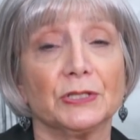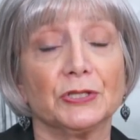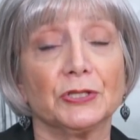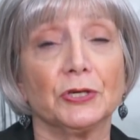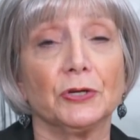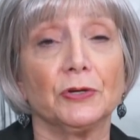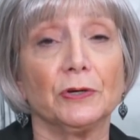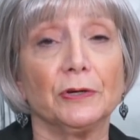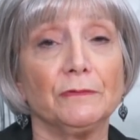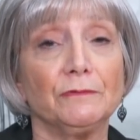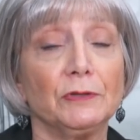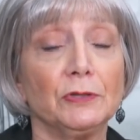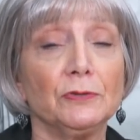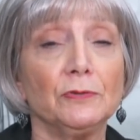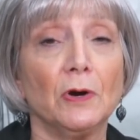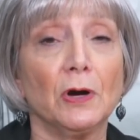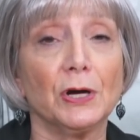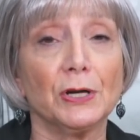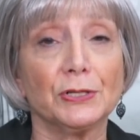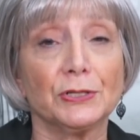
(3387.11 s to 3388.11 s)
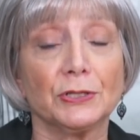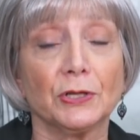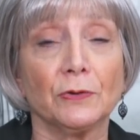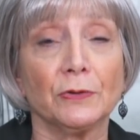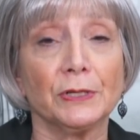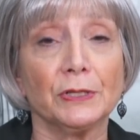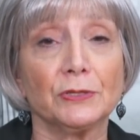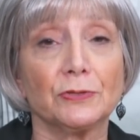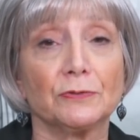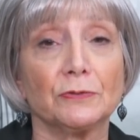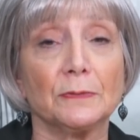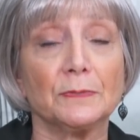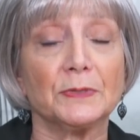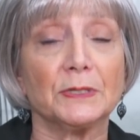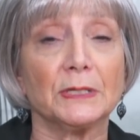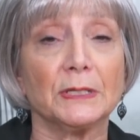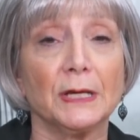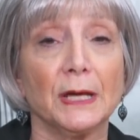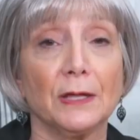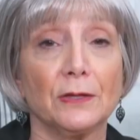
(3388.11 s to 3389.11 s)
So if you are sewing
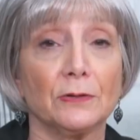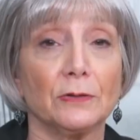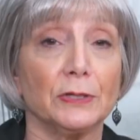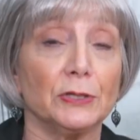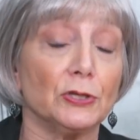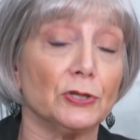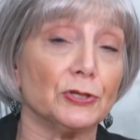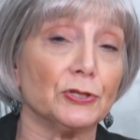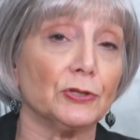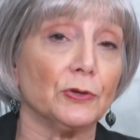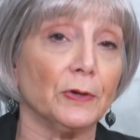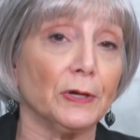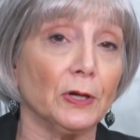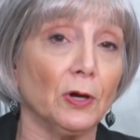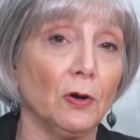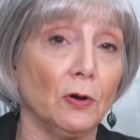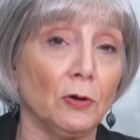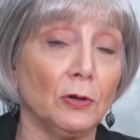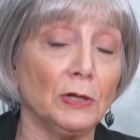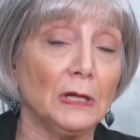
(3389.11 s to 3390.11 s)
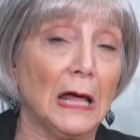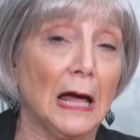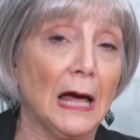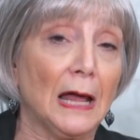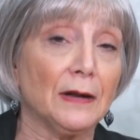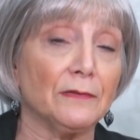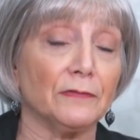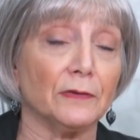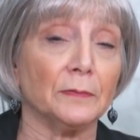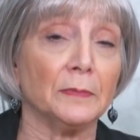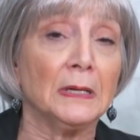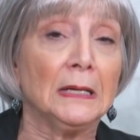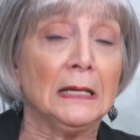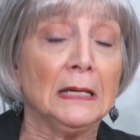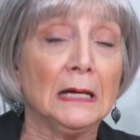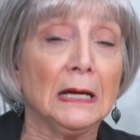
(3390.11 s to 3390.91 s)
strips together and you're sewing a whole lot of them,